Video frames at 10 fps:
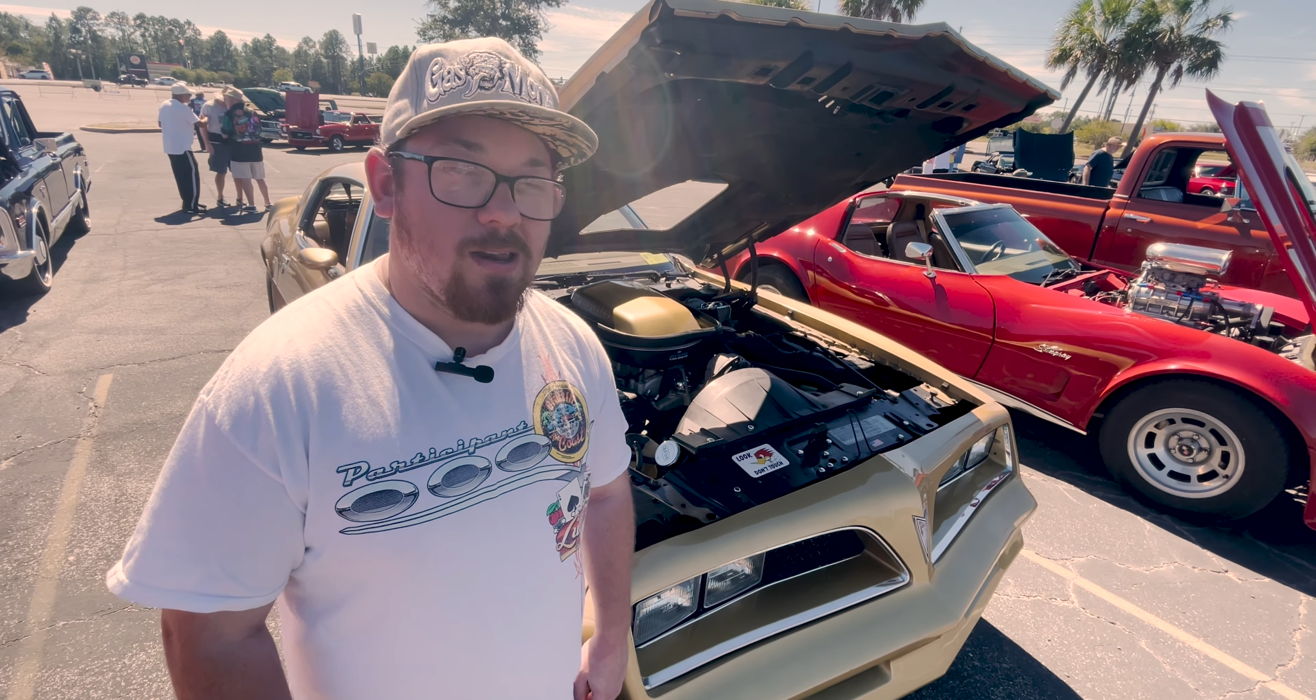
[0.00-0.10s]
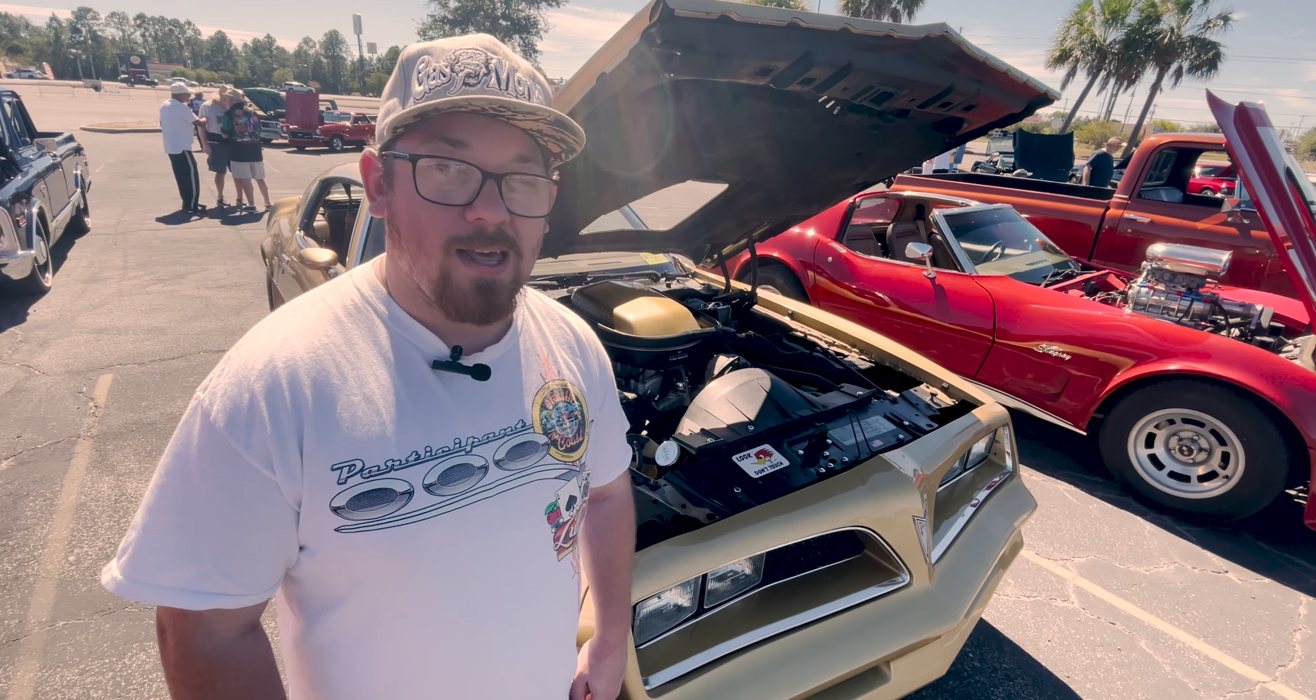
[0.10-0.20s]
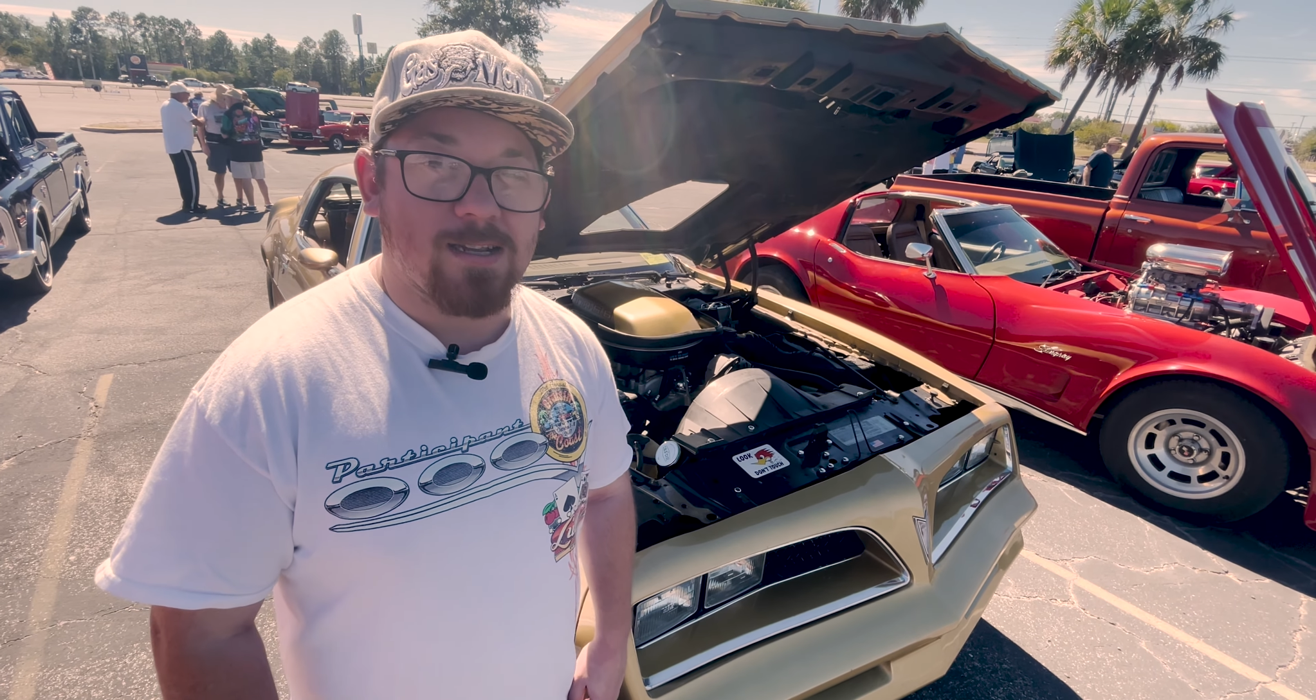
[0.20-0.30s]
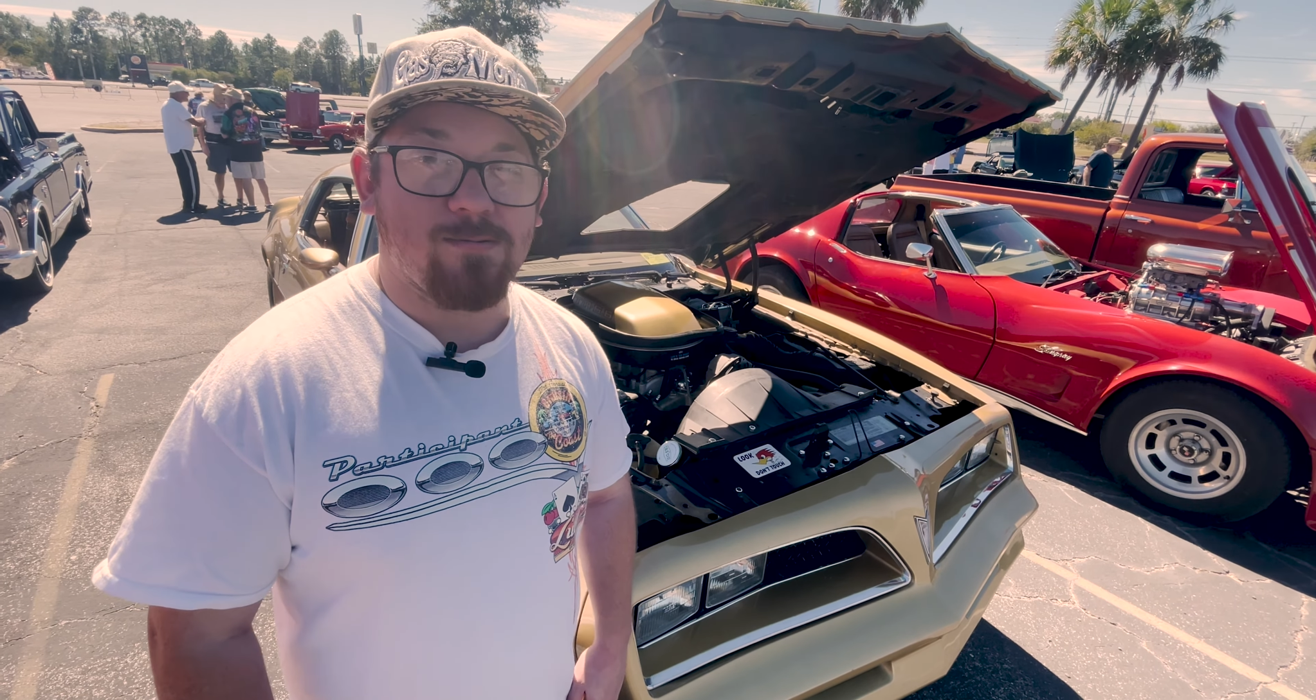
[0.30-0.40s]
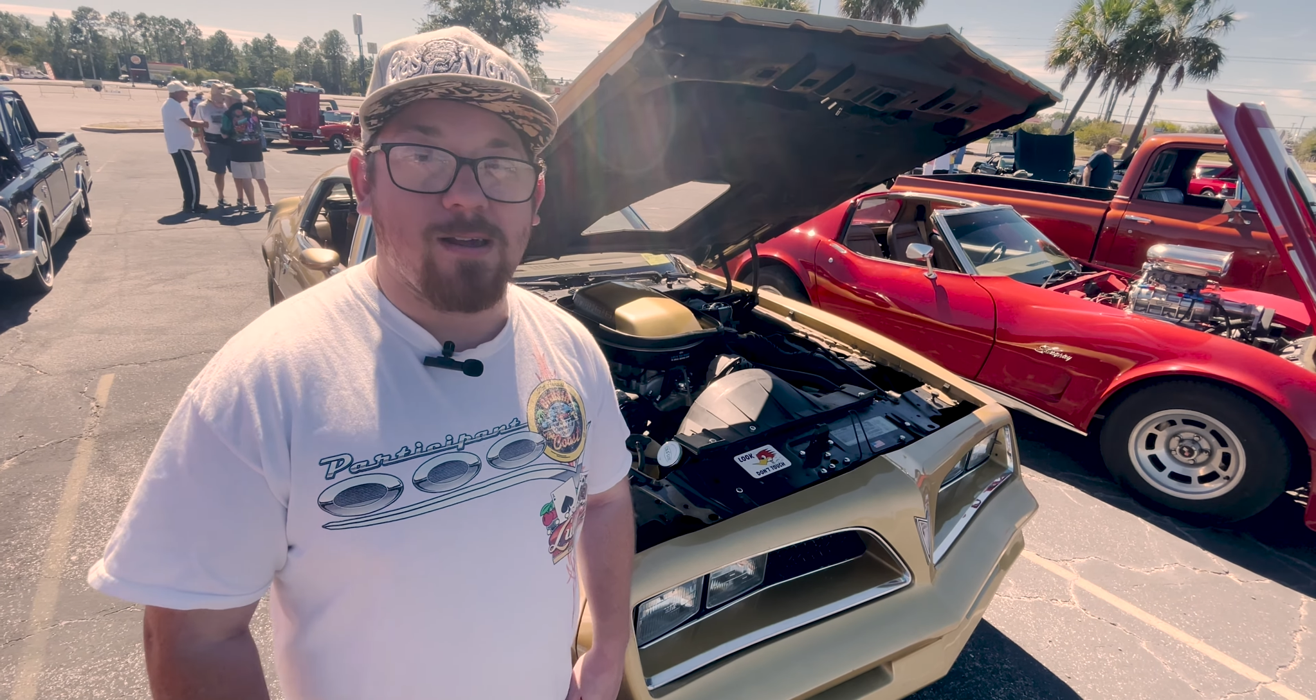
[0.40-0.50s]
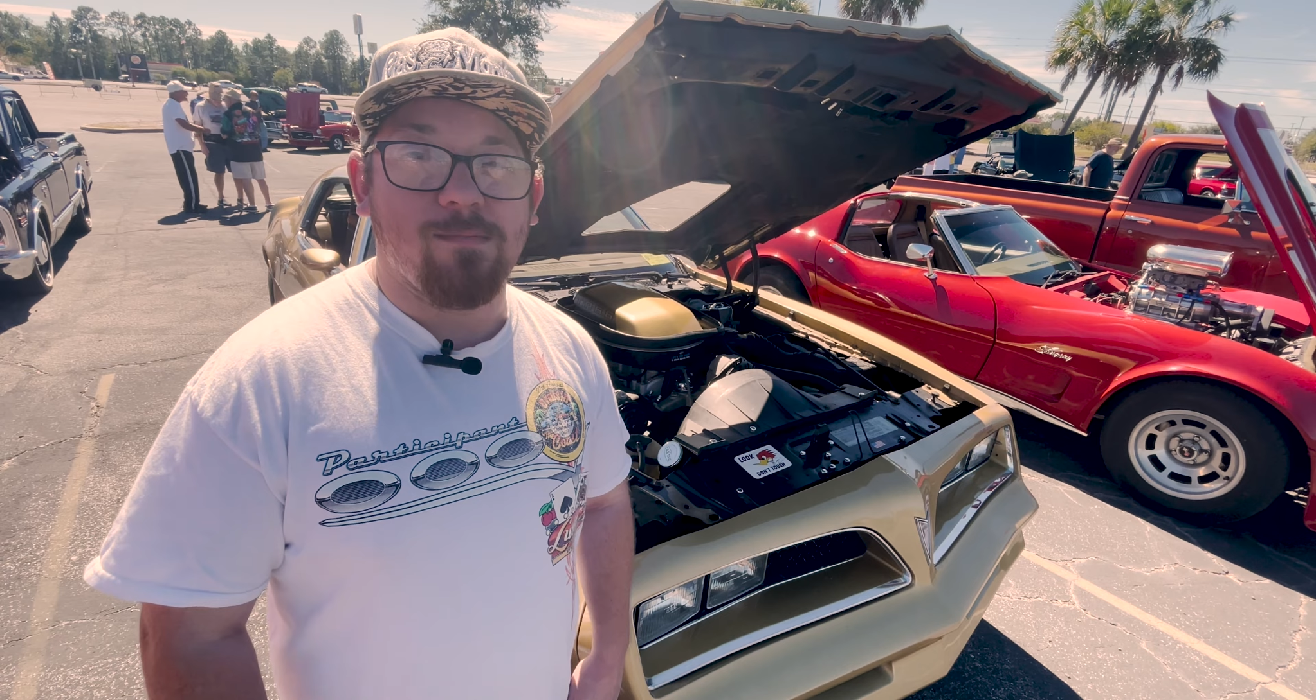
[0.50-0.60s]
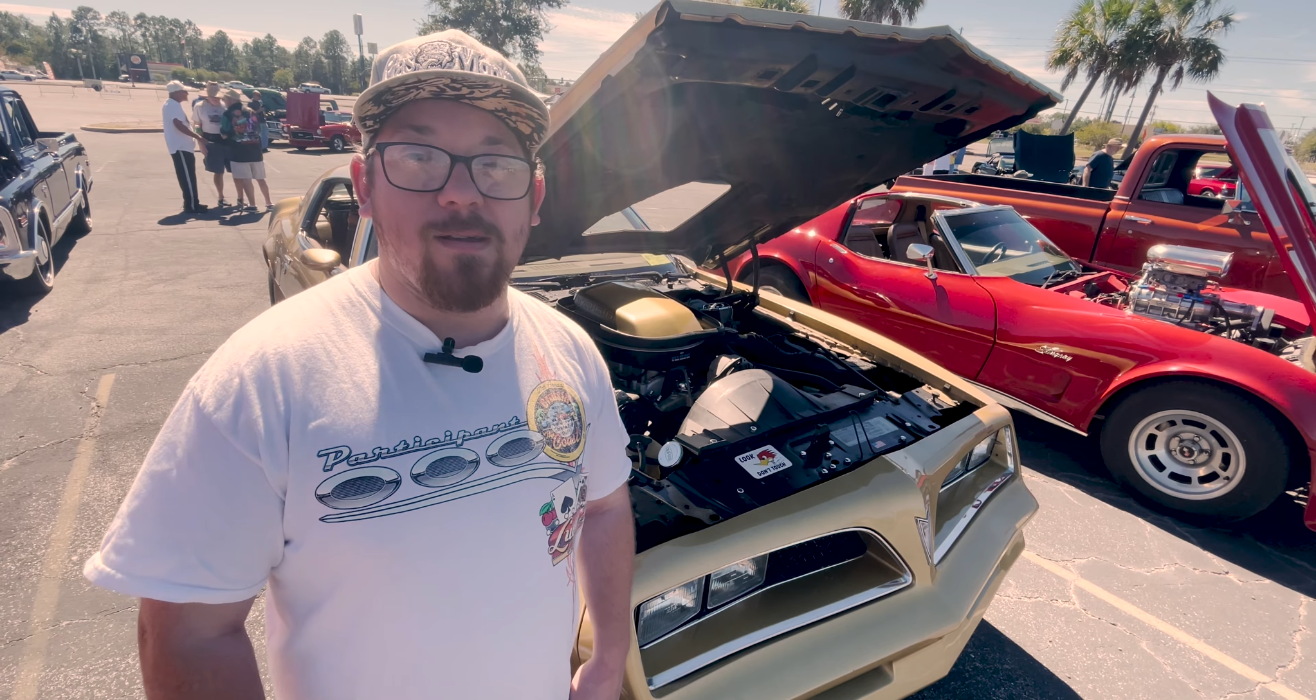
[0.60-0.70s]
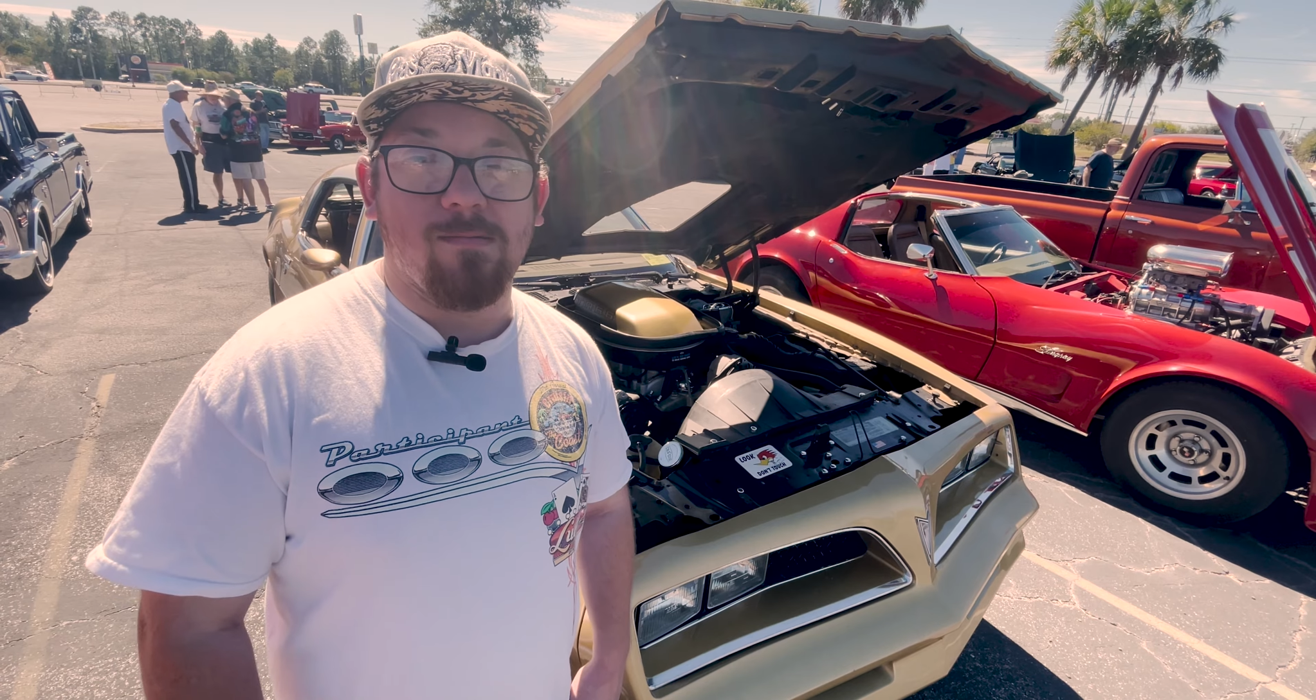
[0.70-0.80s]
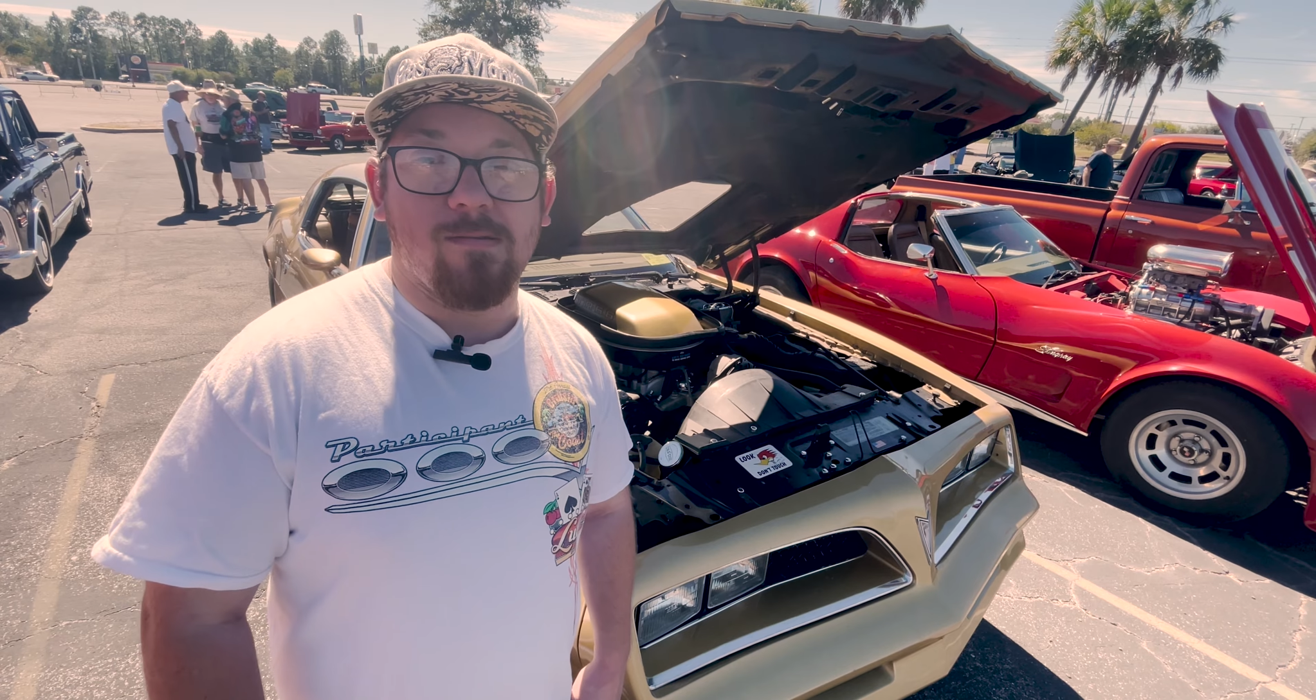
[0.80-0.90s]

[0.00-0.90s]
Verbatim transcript: That's what I've been